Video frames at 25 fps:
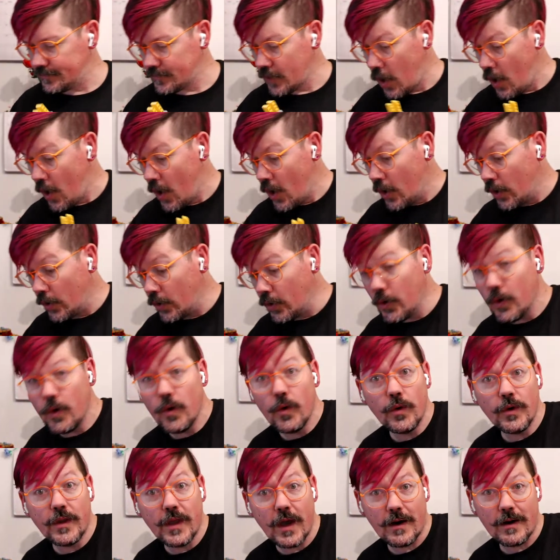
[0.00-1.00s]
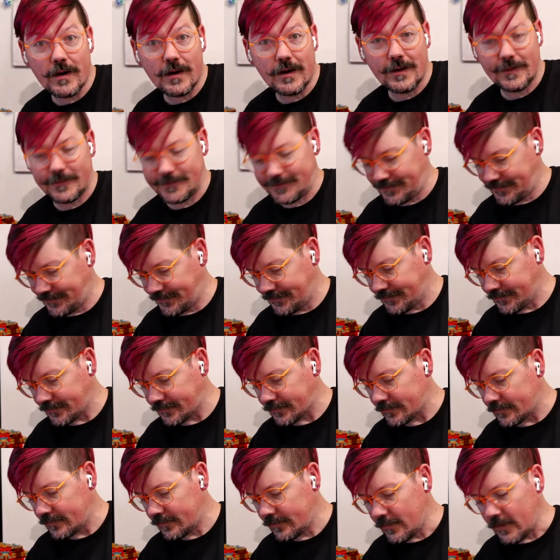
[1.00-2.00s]
Ooh, y'all.
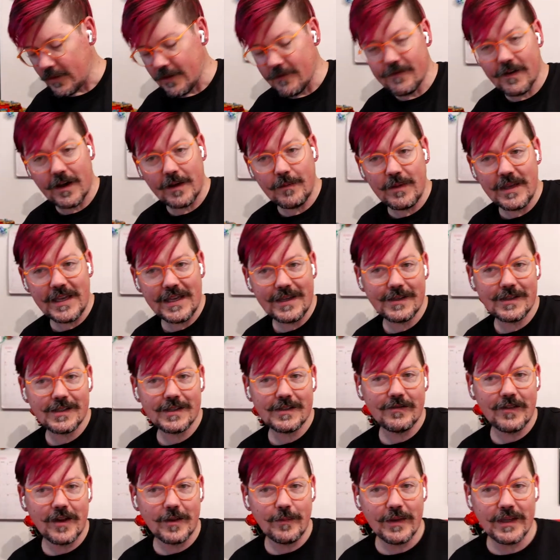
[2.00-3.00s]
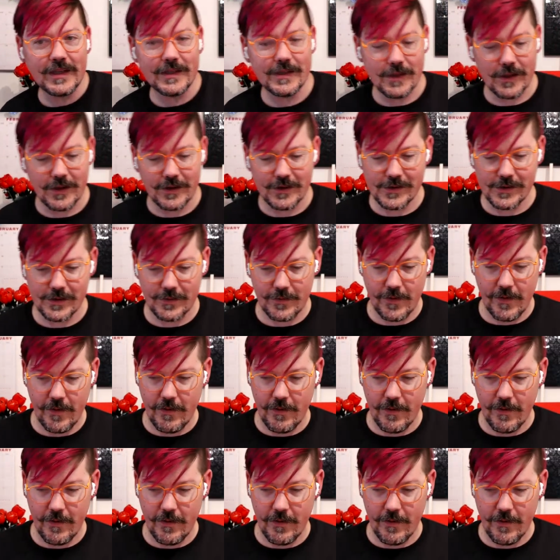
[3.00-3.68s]
Fun piece alert.